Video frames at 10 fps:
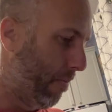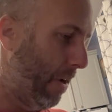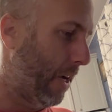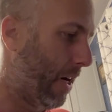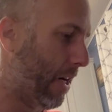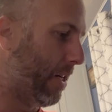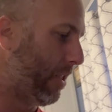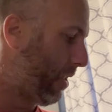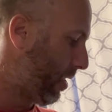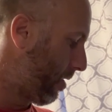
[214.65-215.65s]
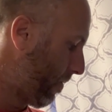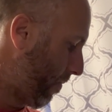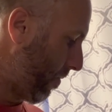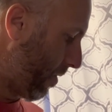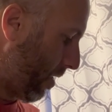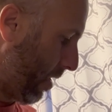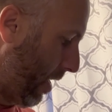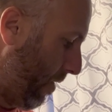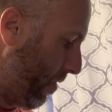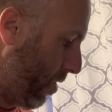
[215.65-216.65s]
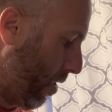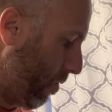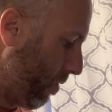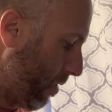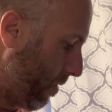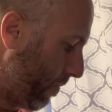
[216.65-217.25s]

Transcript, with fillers: Because if you don't,